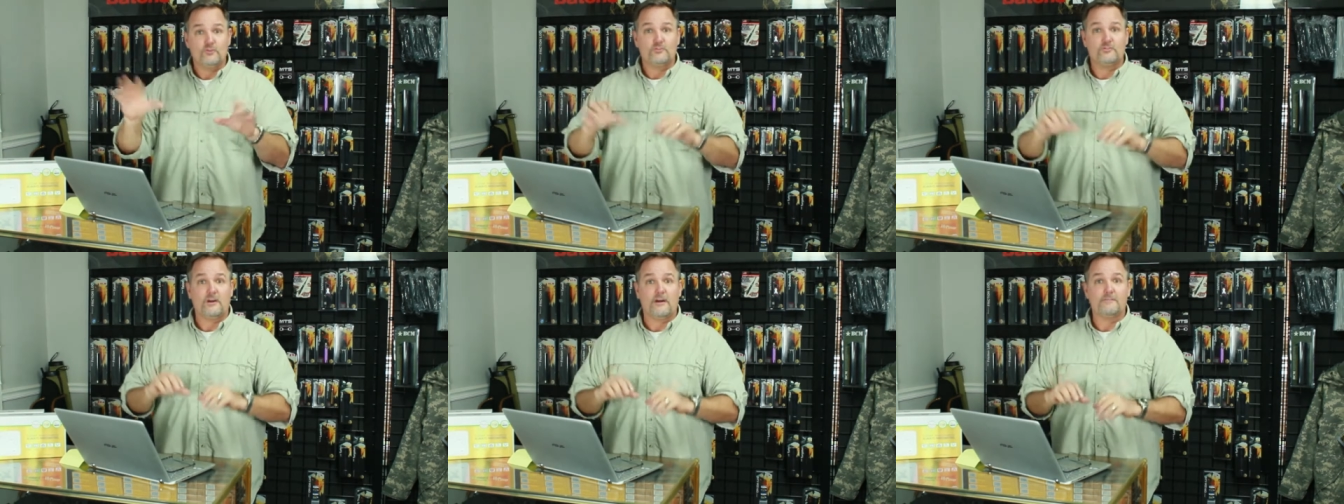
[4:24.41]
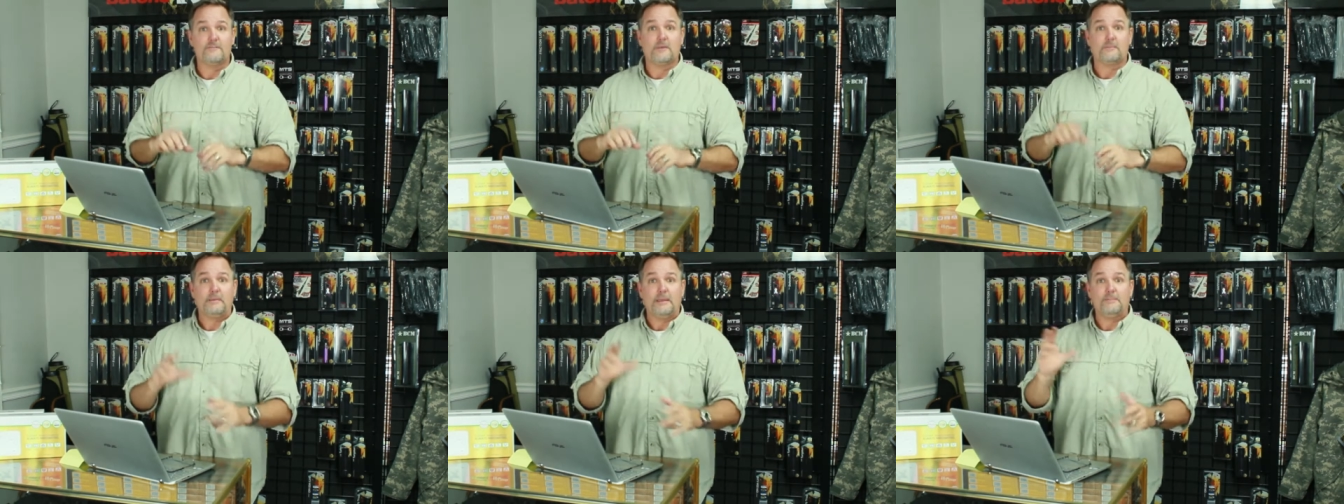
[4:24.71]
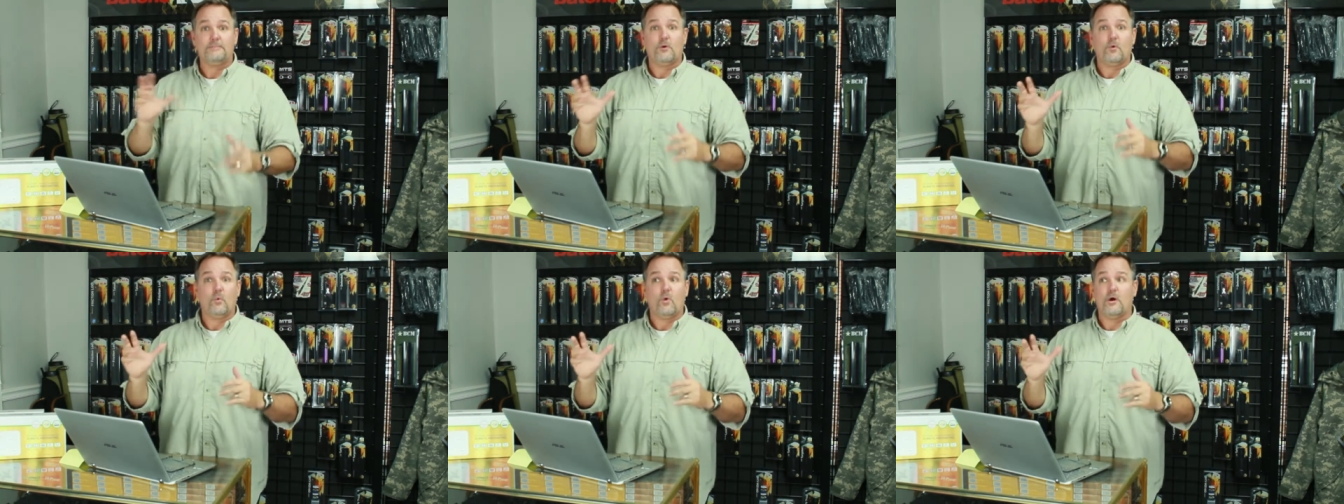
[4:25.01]
stuff that
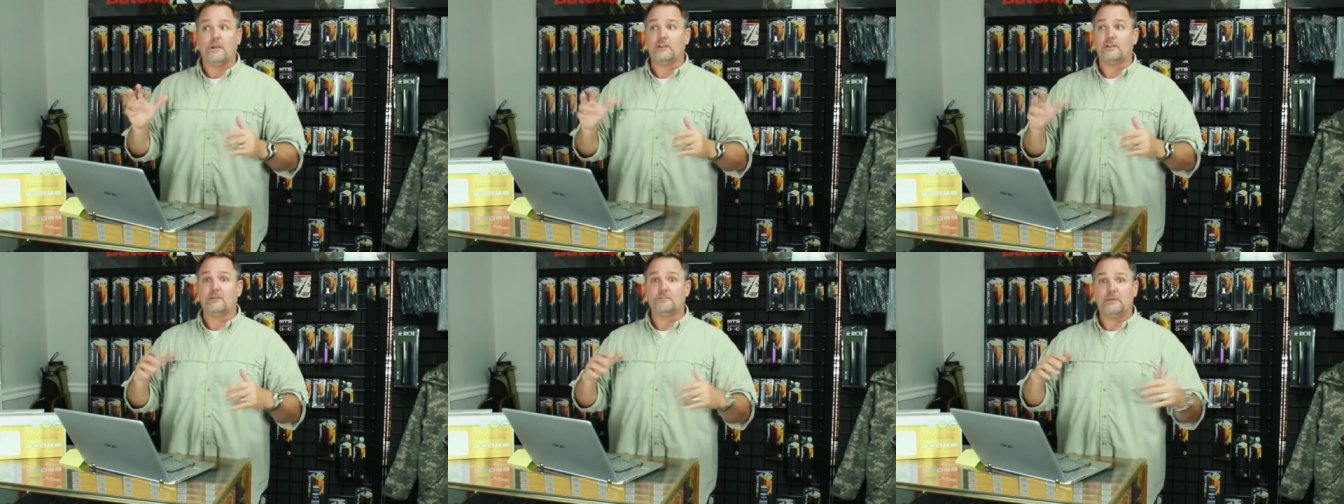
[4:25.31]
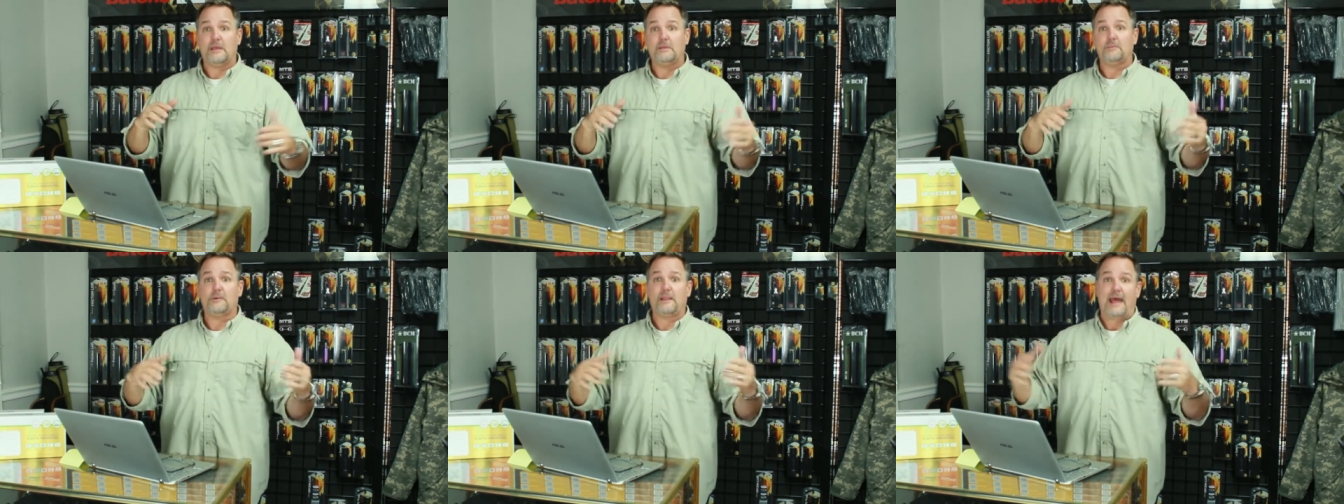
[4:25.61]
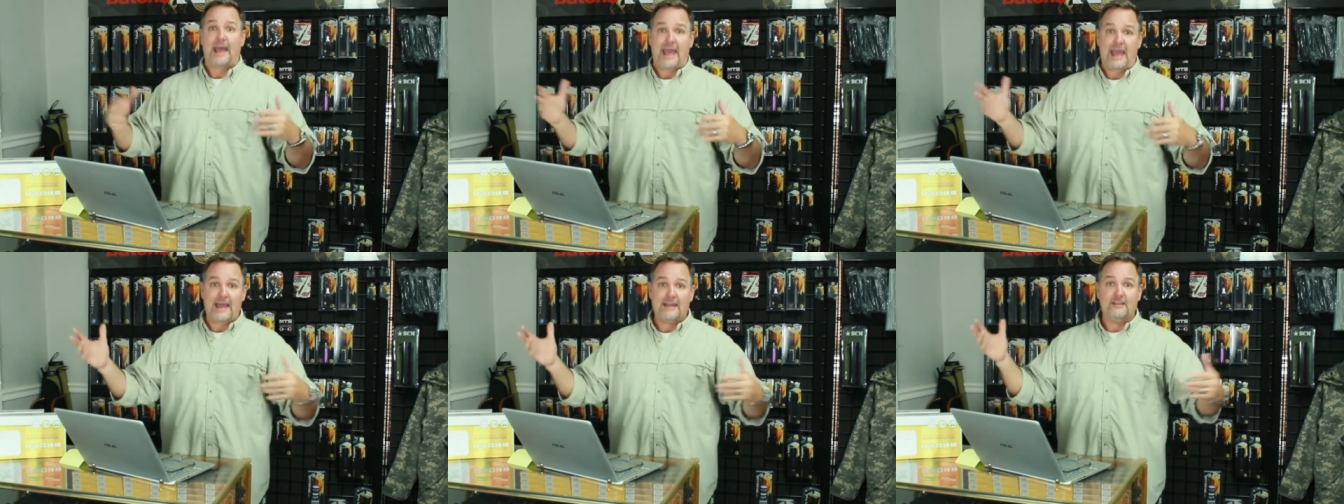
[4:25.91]
people are wanting to be able
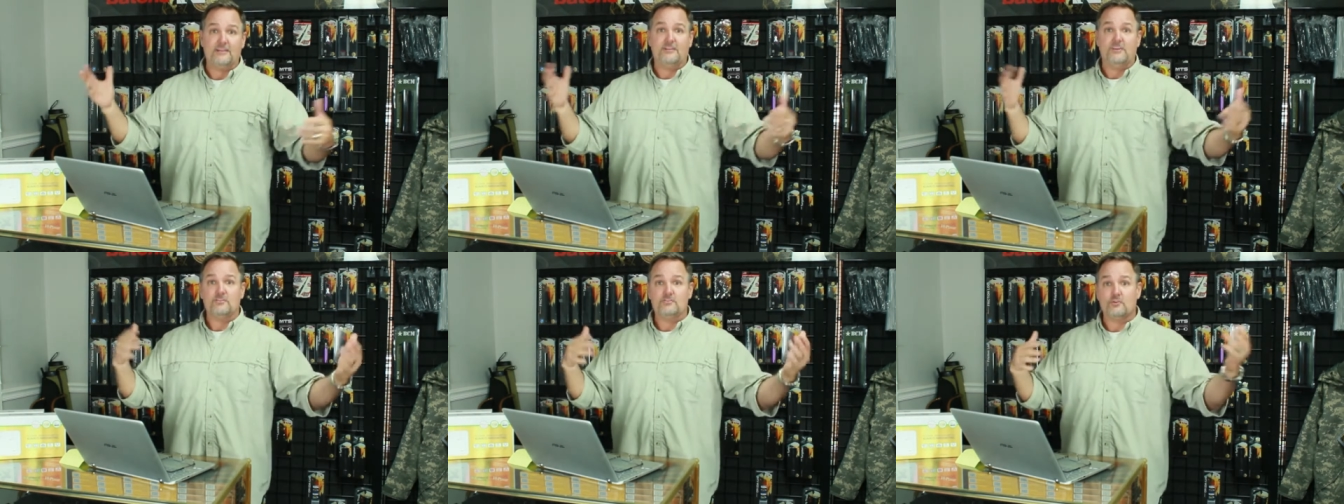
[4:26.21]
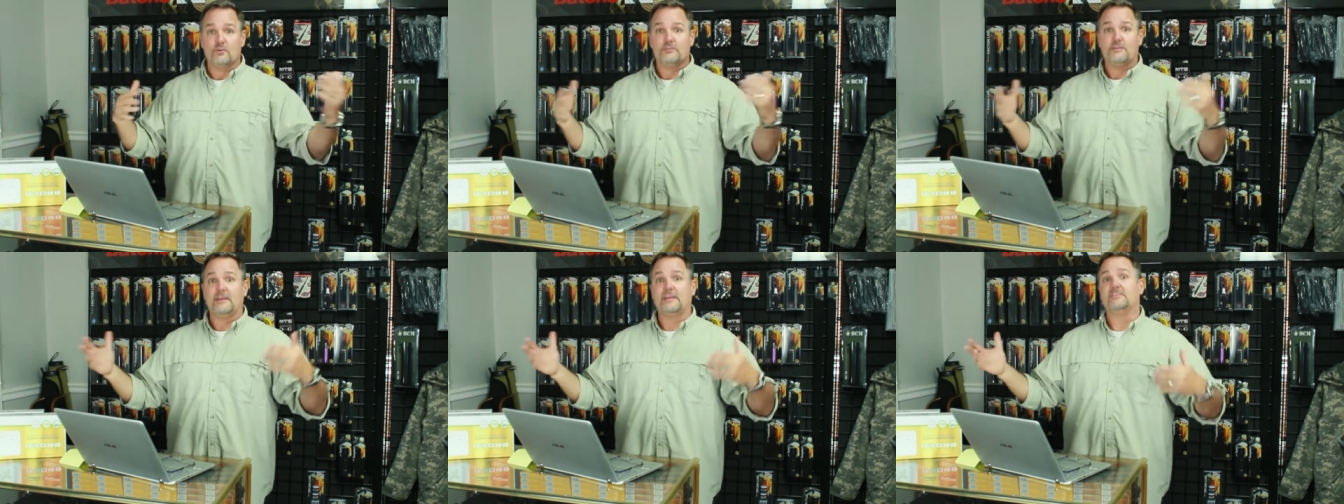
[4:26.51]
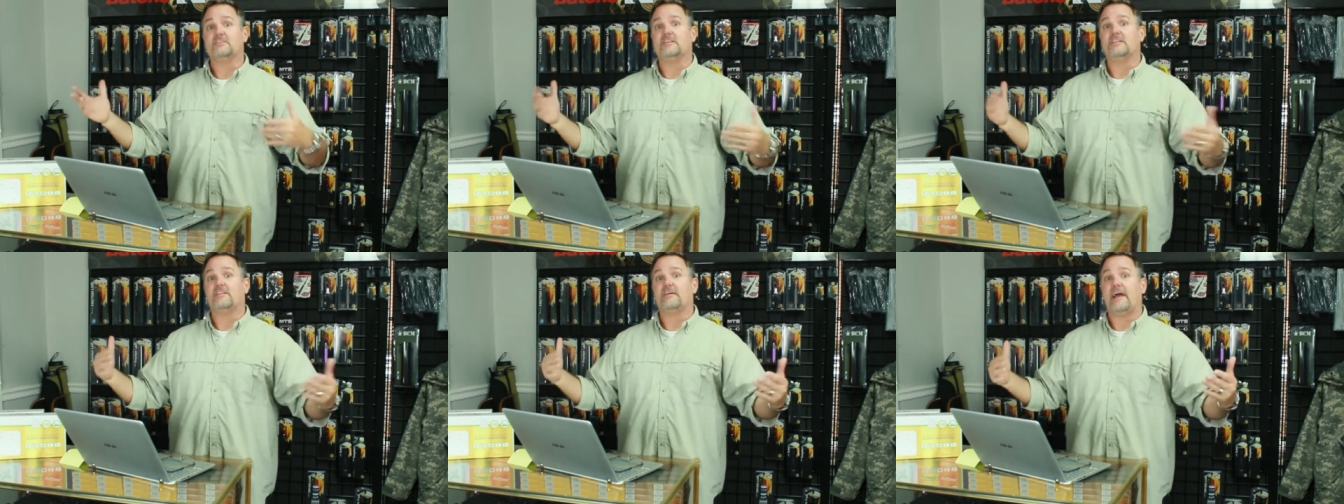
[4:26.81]
to add additional
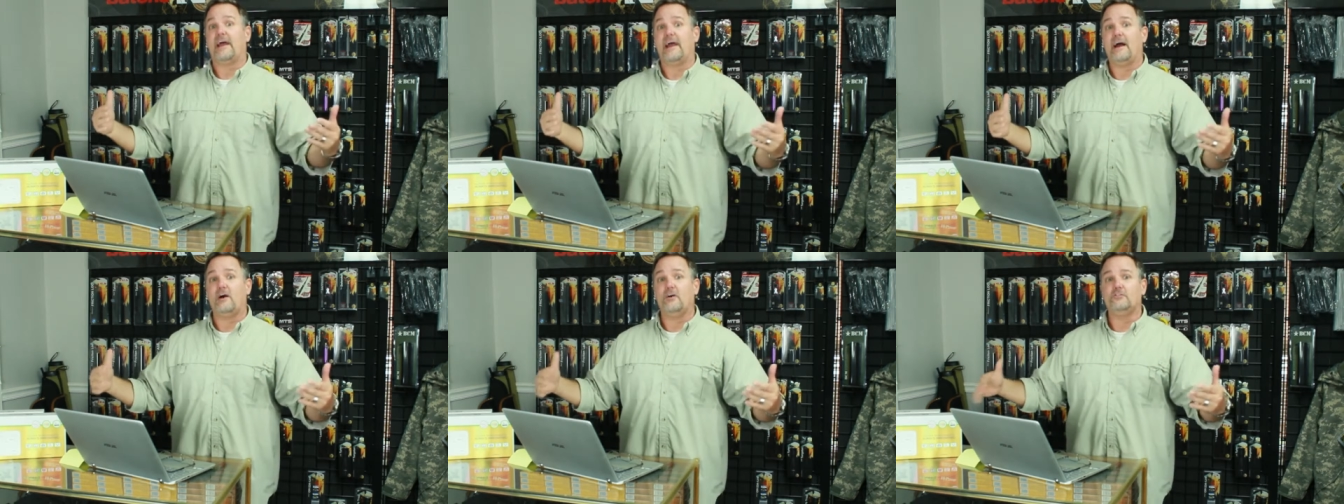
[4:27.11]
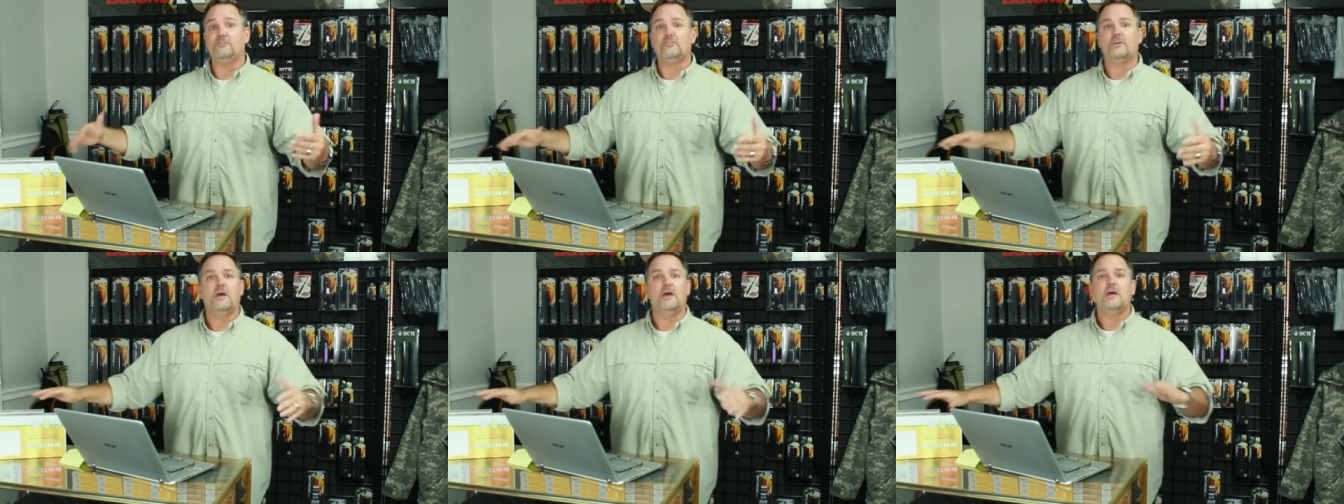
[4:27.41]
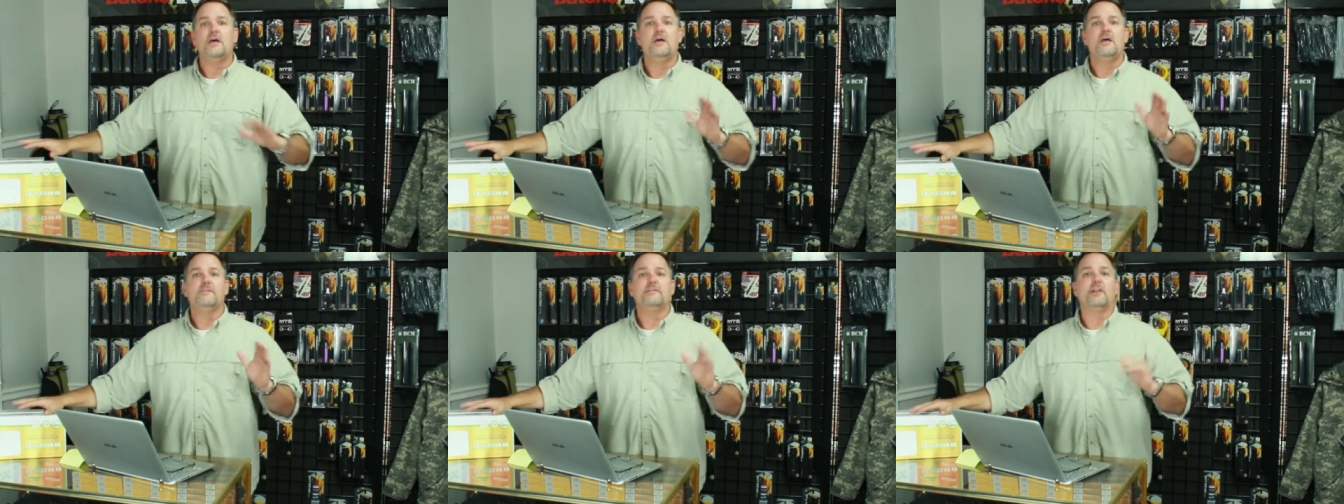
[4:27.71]
things into their house,
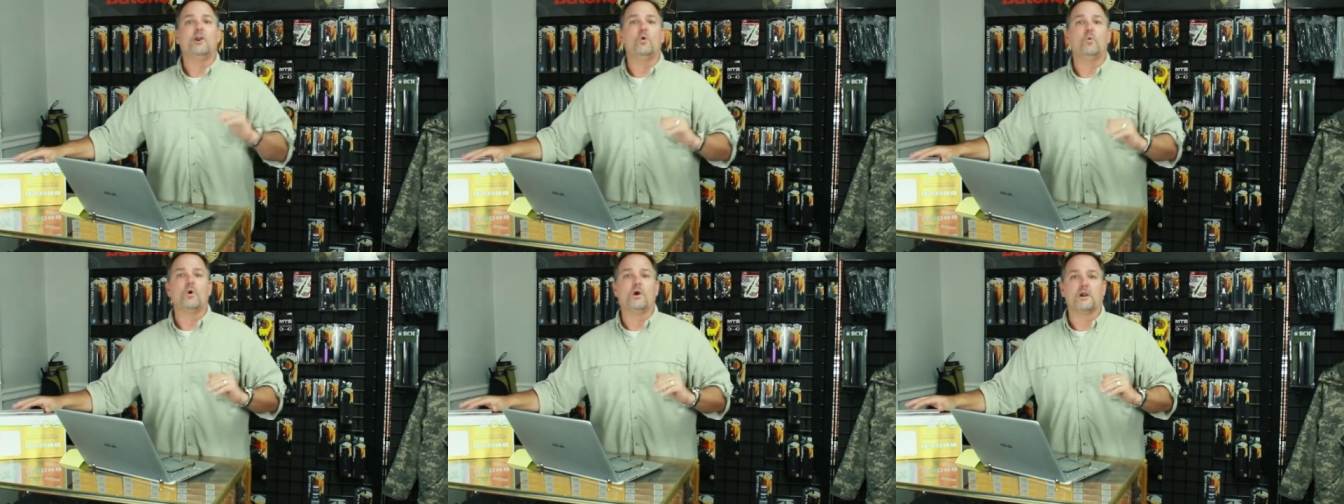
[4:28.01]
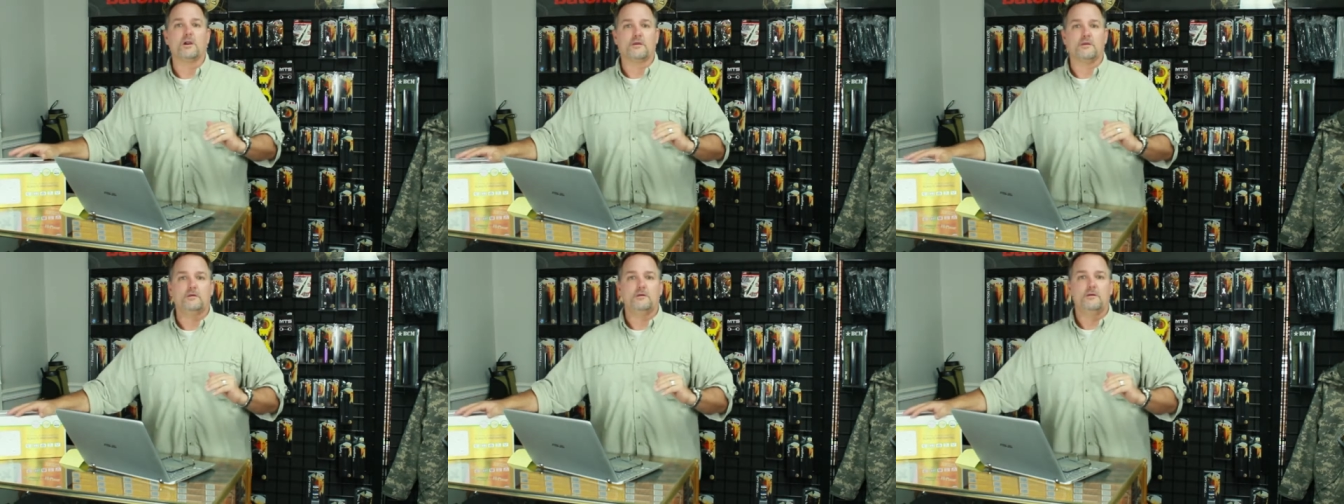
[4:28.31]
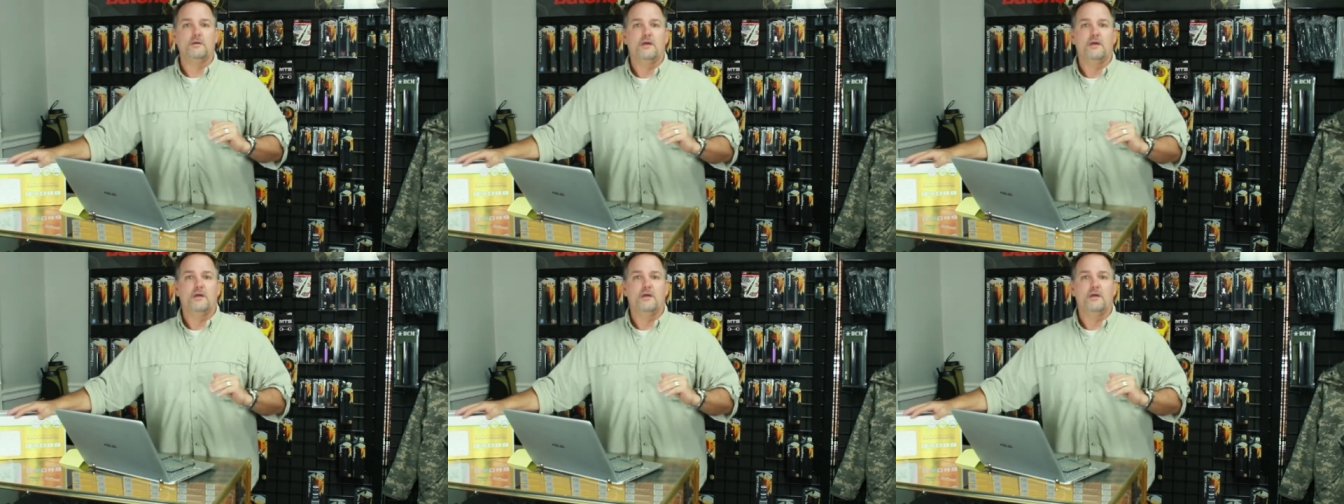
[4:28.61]
they don't work.